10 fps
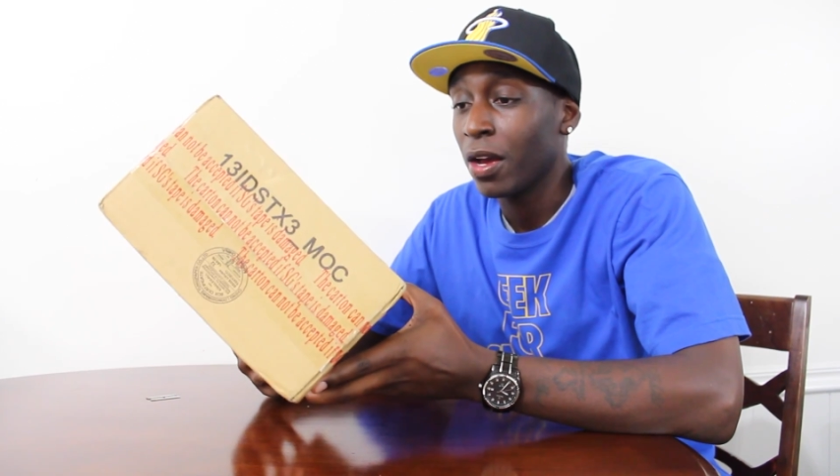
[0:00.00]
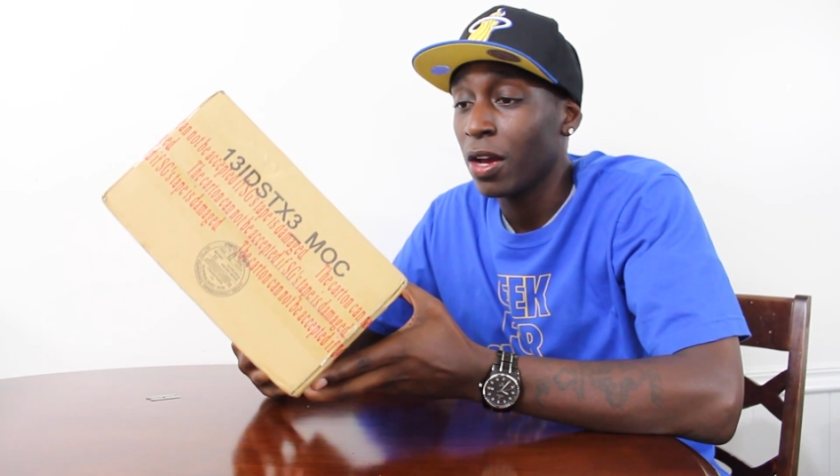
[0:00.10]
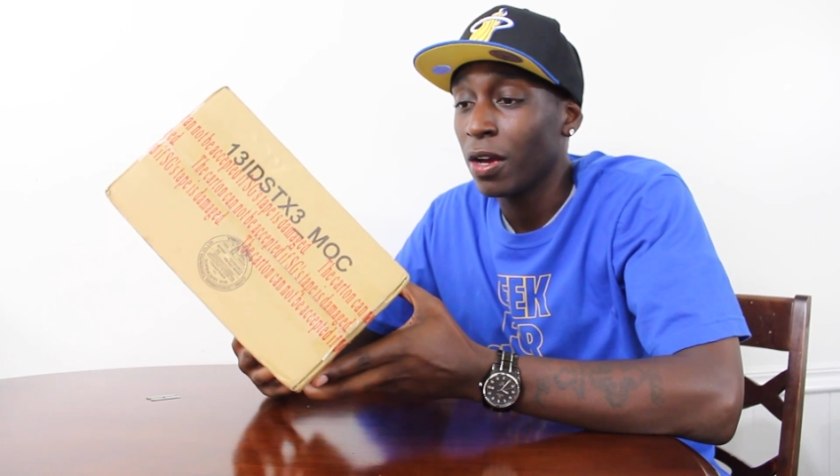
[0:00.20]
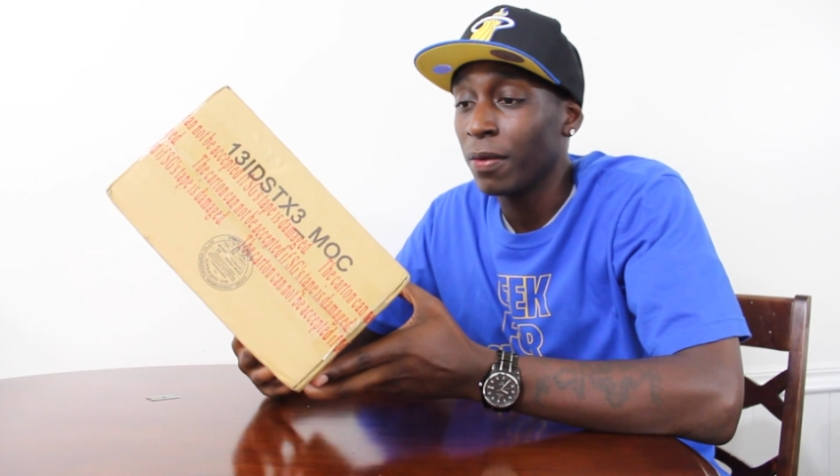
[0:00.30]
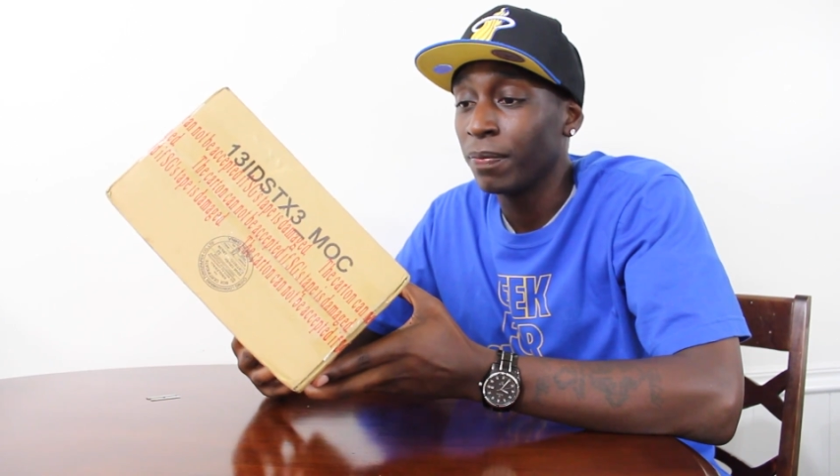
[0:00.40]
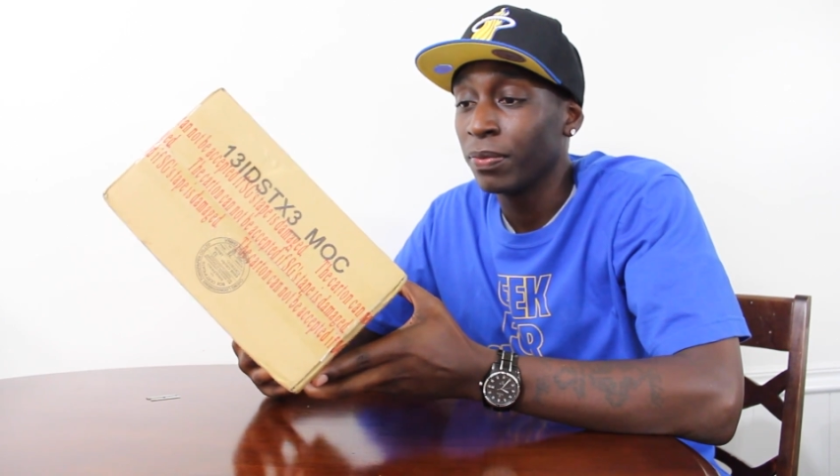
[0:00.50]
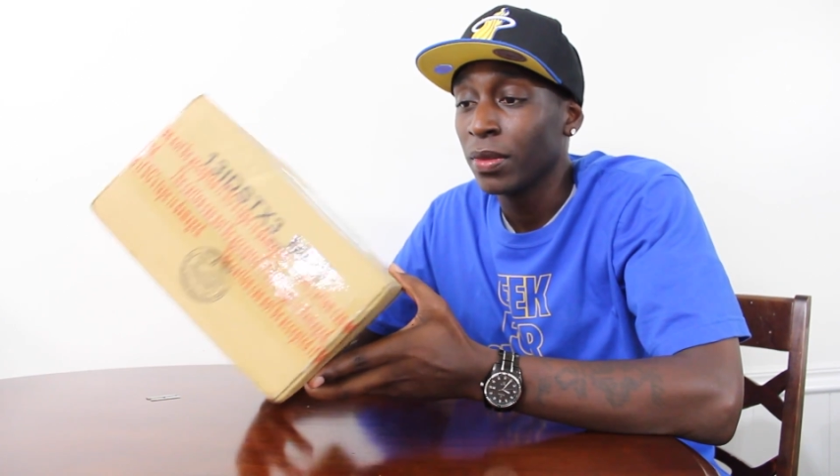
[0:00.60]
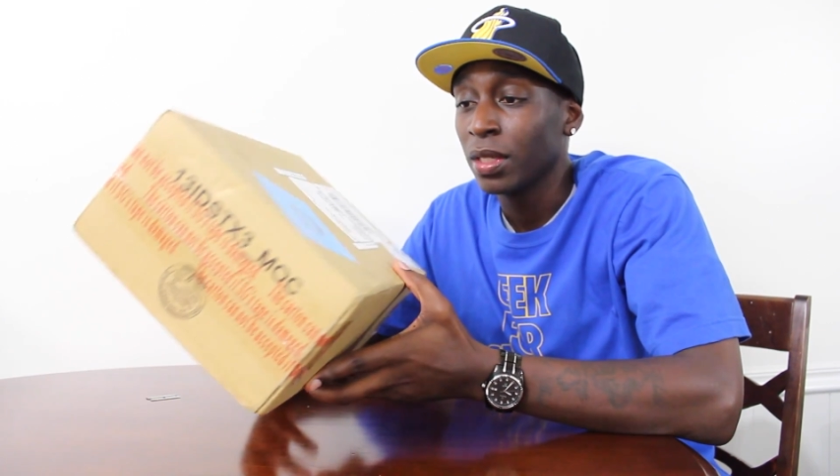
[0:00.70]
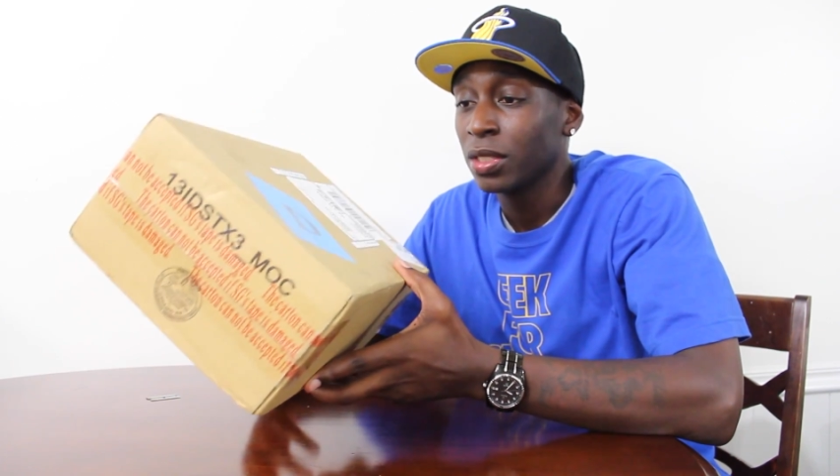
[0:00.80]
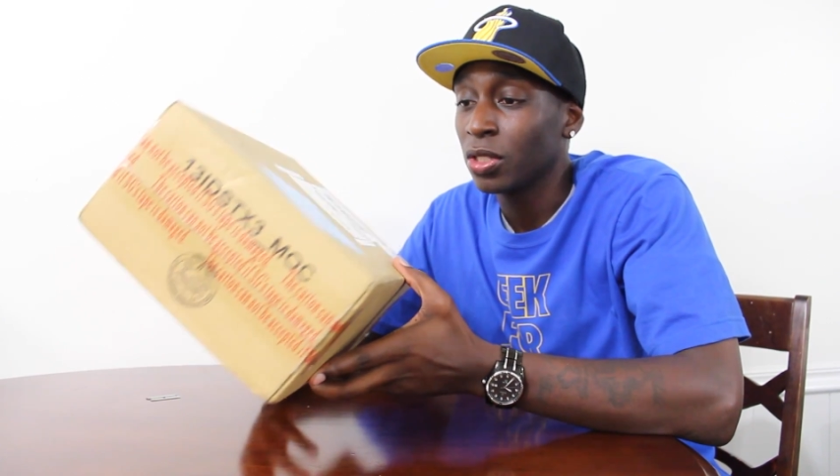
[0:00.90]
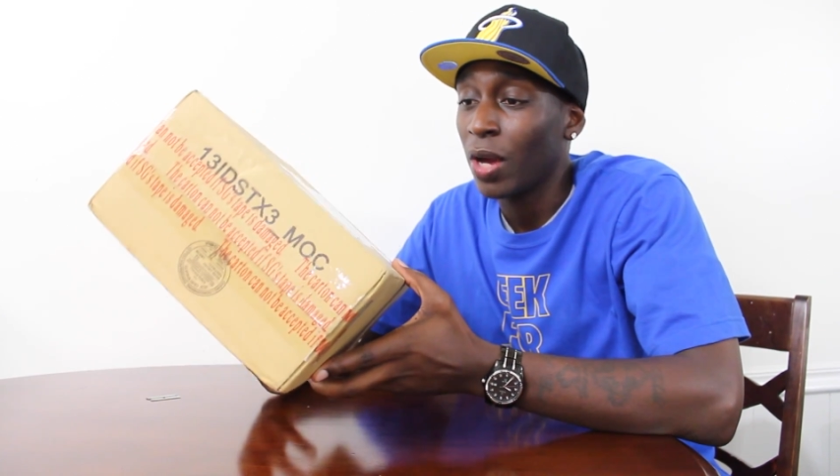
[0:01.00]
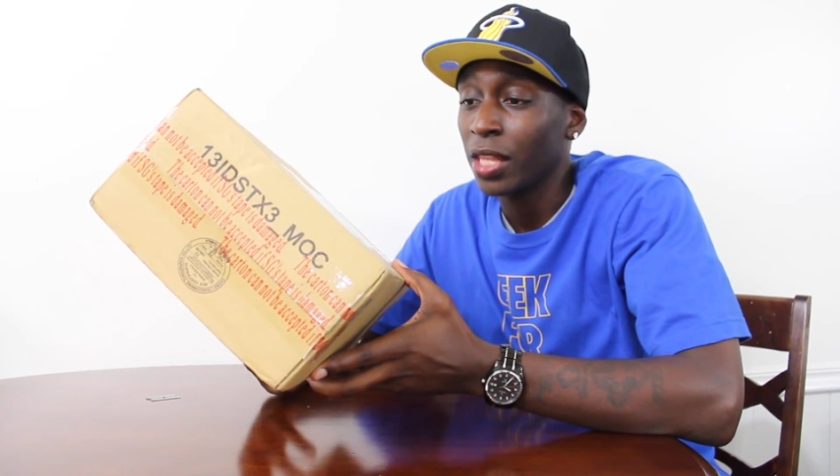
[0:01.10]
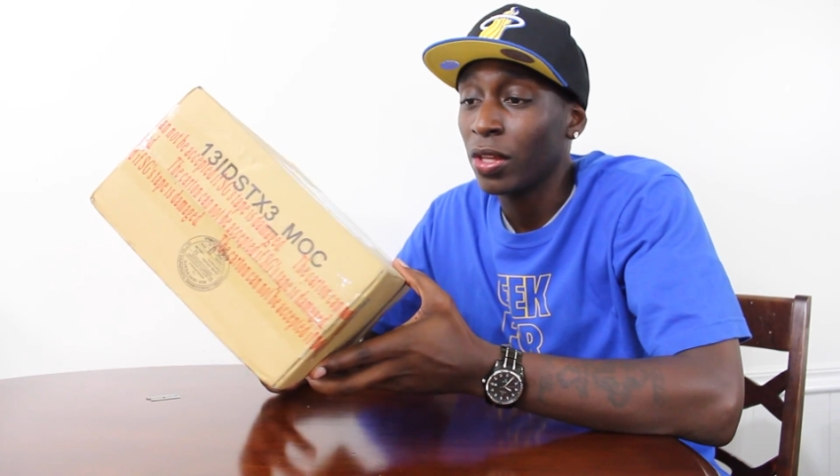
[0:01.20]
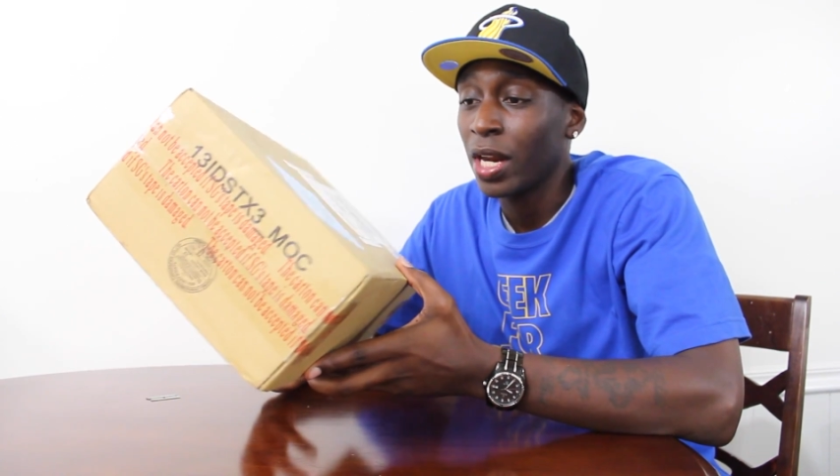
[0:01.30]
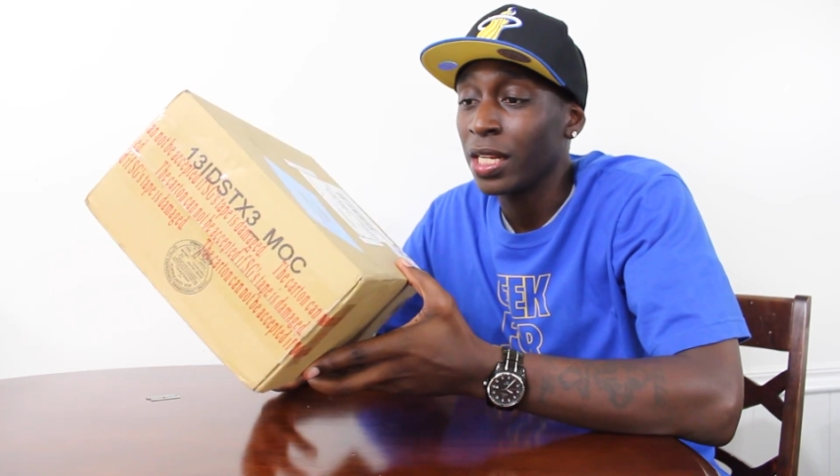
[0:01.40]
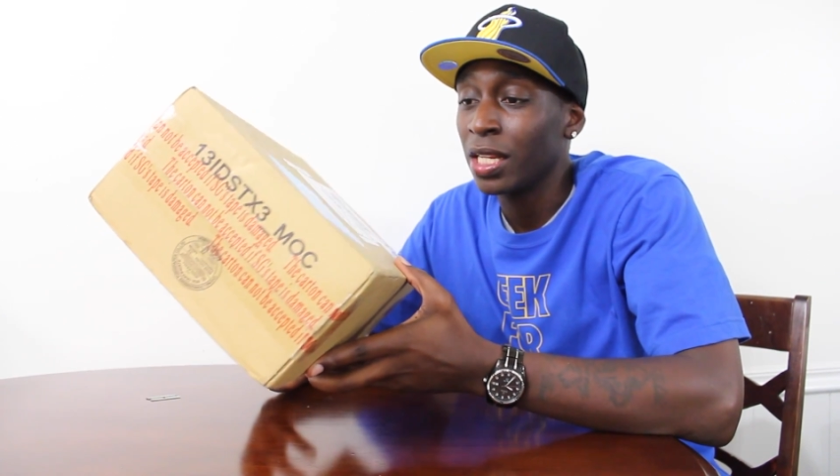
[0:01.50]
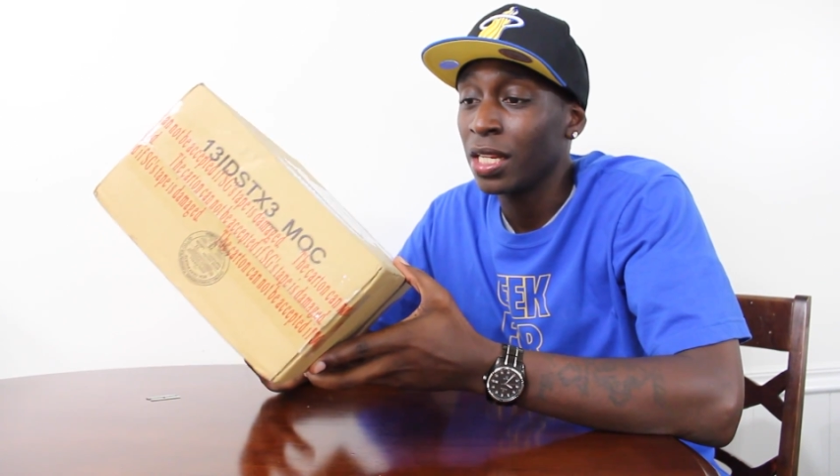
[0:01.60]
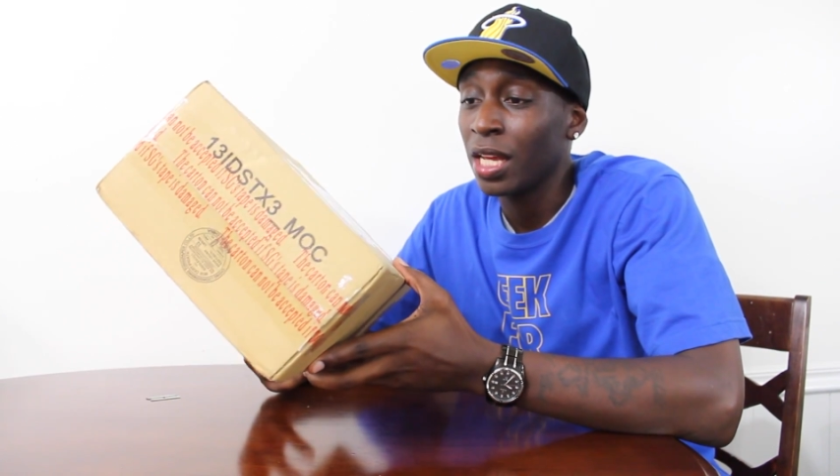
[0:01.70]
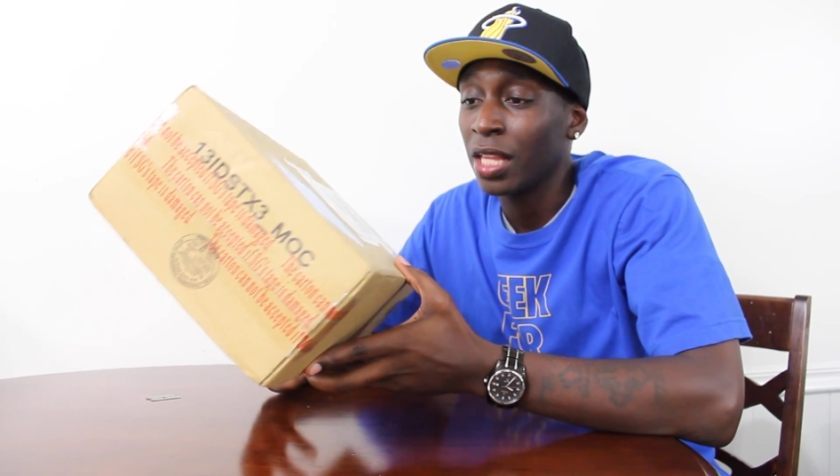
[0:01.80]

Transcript: Um, so I thought I did.